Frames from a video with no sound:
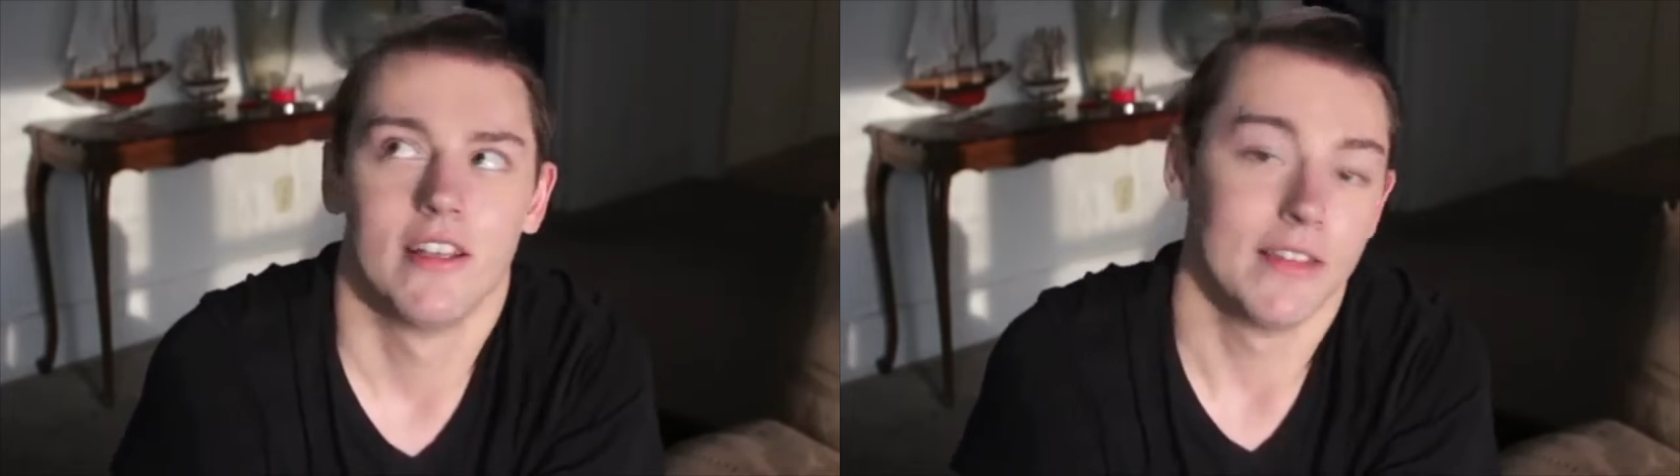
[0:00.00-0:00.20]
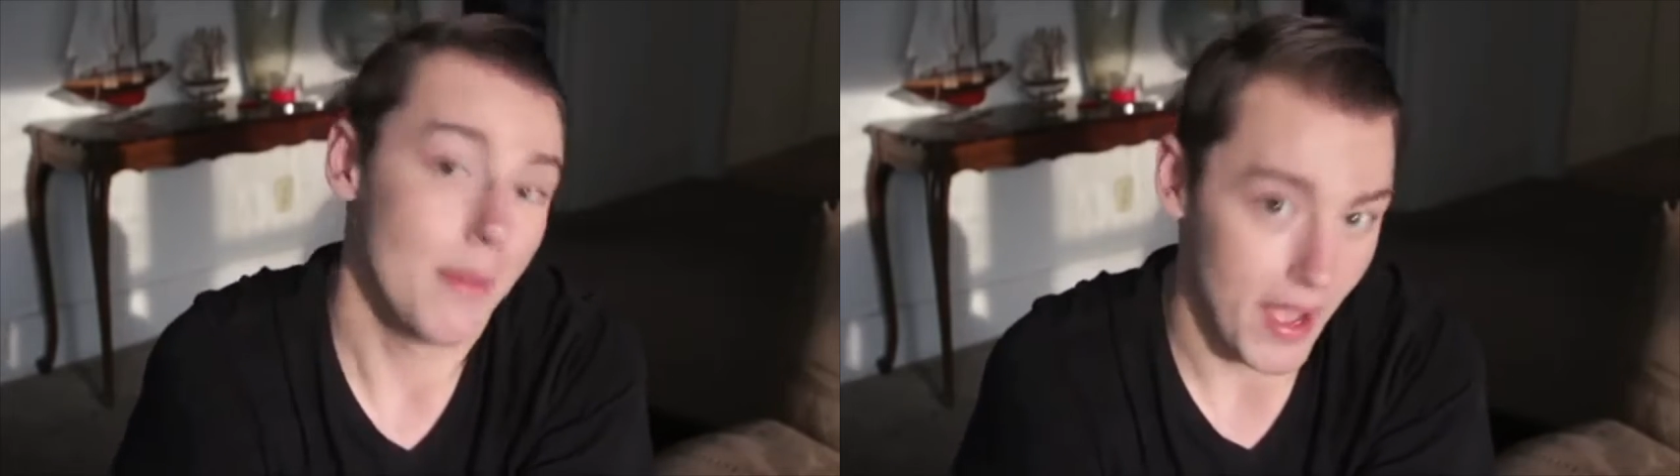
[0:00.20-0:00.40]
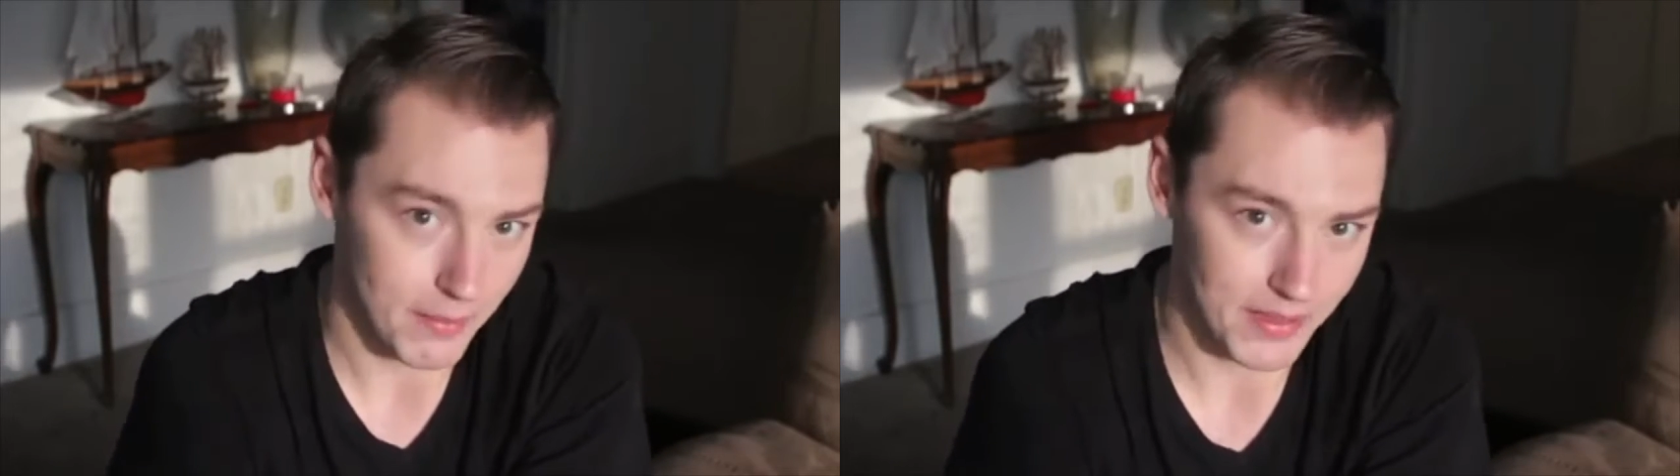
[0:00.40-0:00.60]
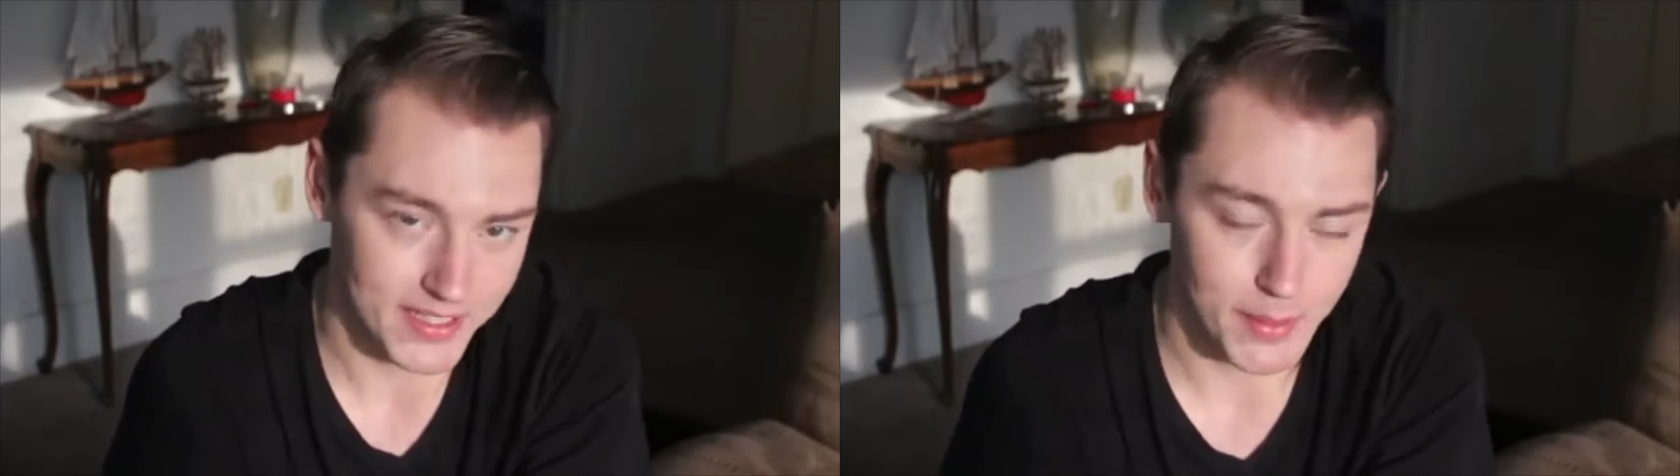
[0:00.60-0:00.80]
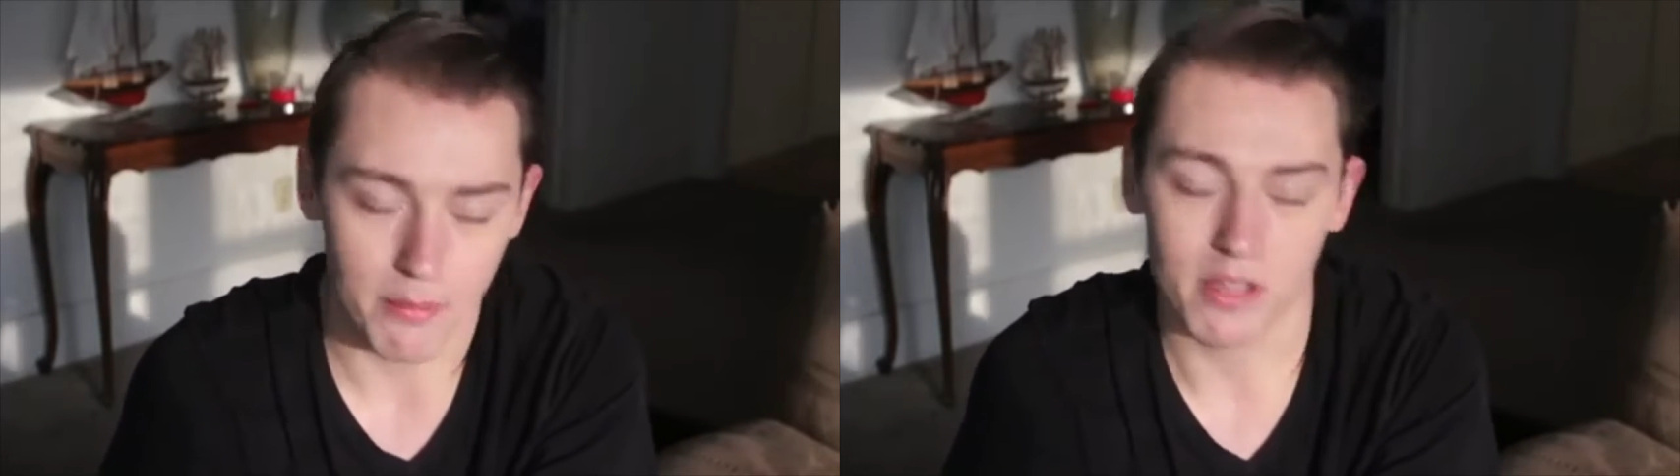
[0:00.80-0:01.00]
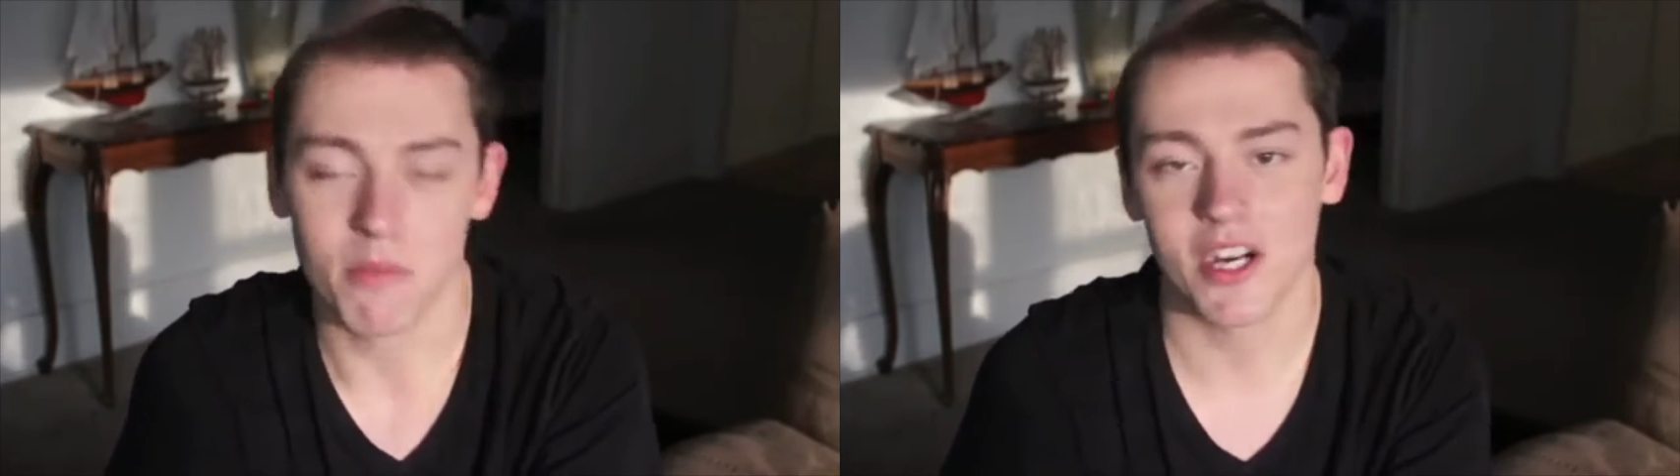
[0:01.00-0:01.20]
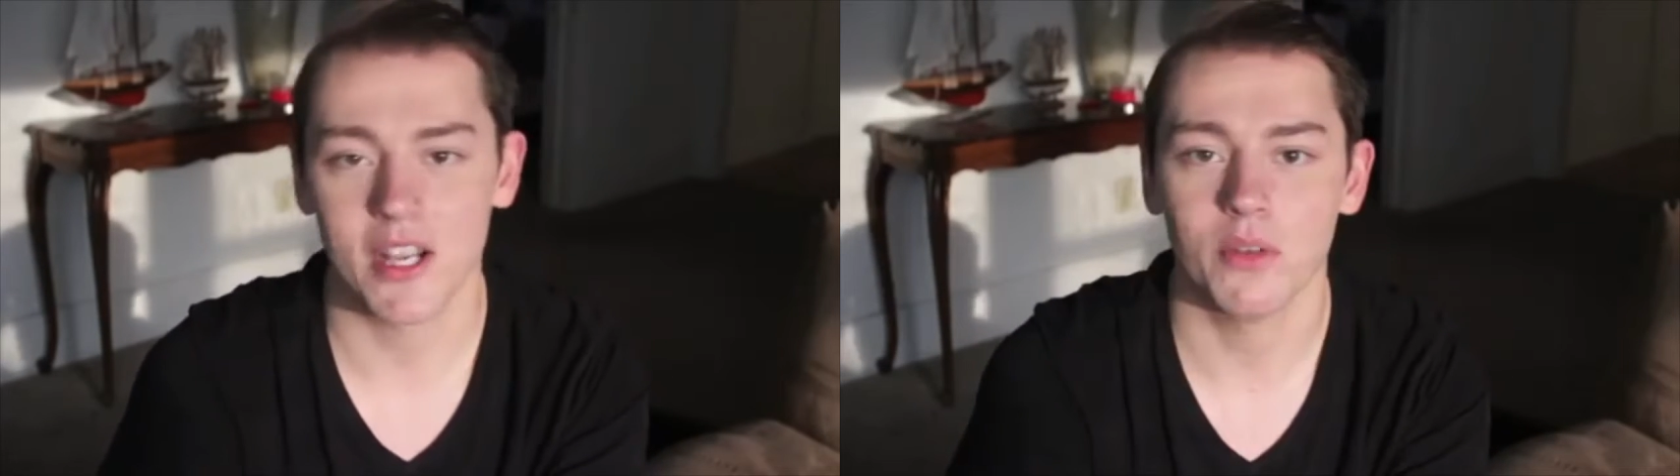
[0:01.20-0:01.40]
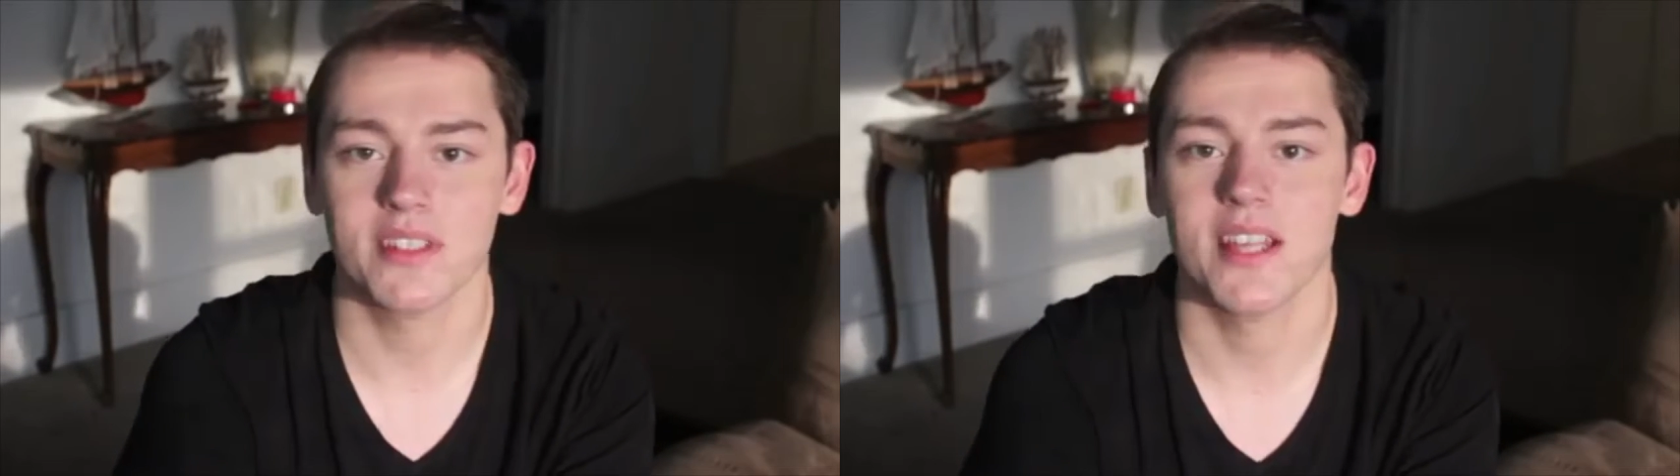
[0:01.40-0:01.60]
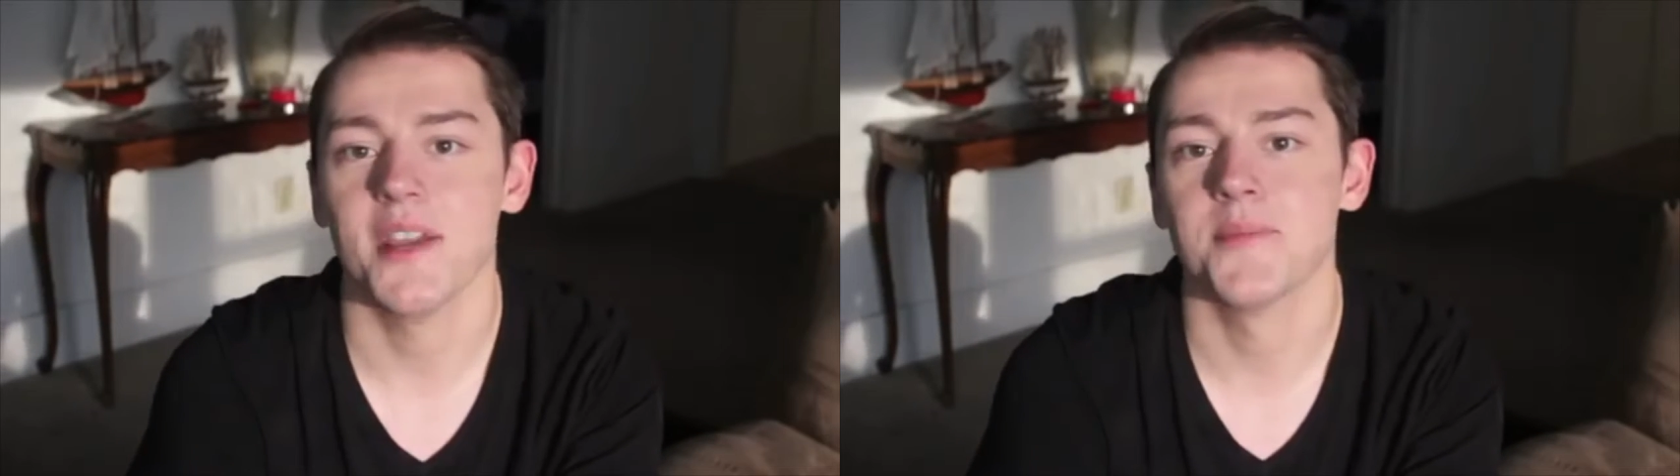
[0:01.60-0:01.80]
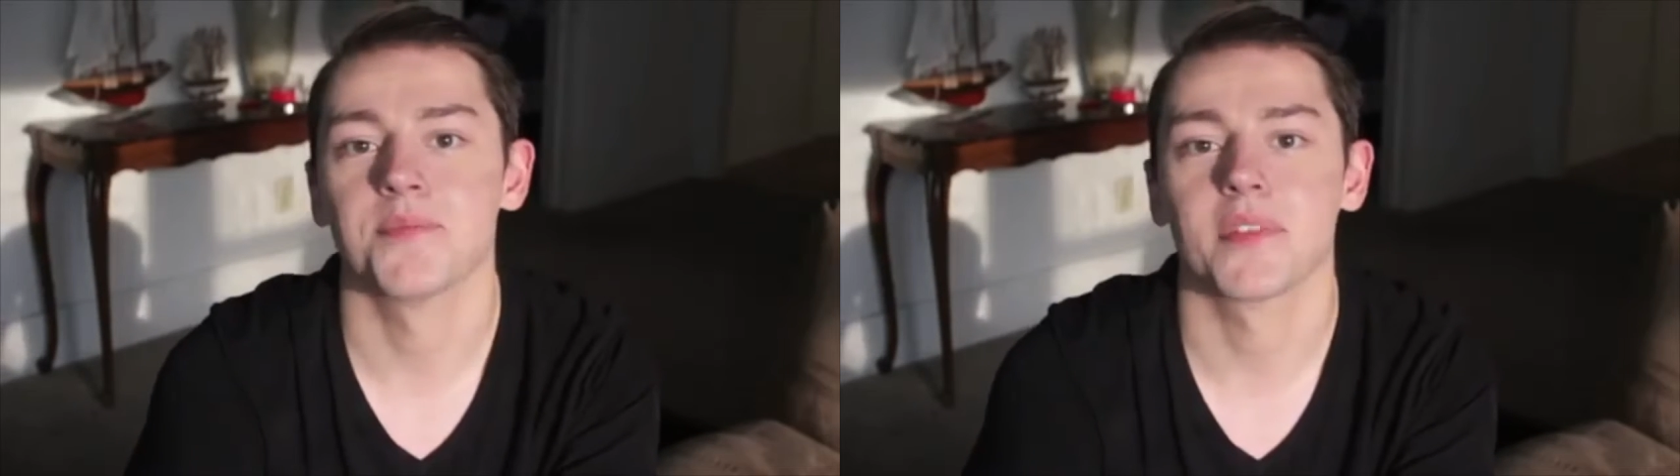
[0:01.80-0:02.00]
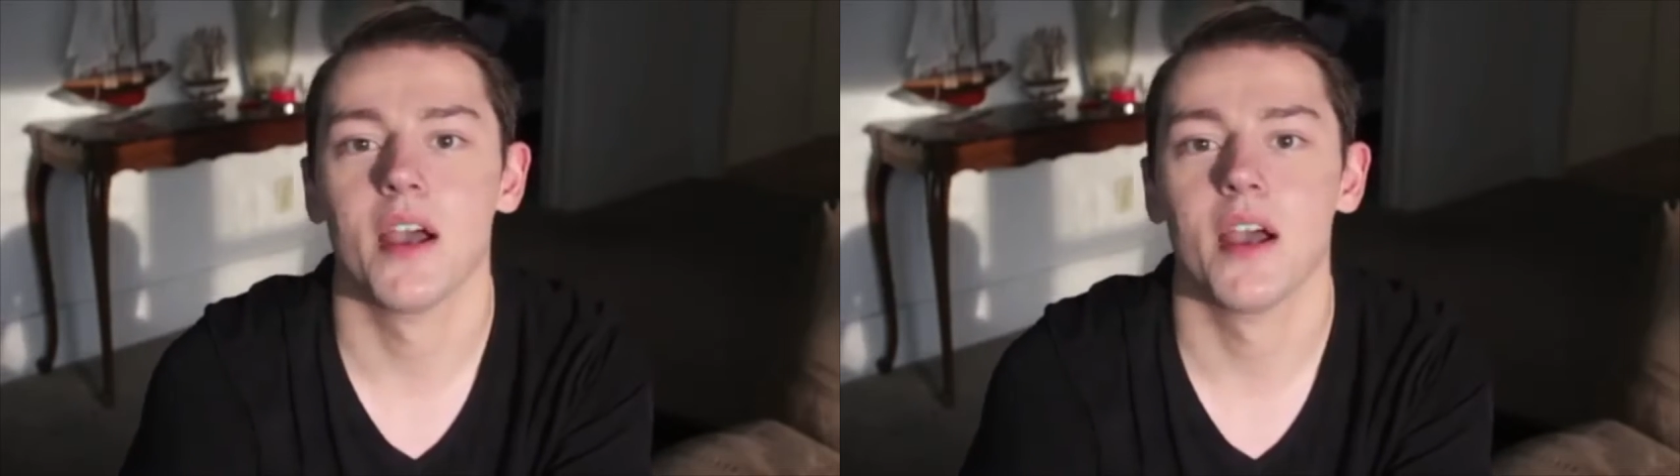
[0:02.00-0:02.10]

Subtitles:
the Pike Place Public Market, we'll say.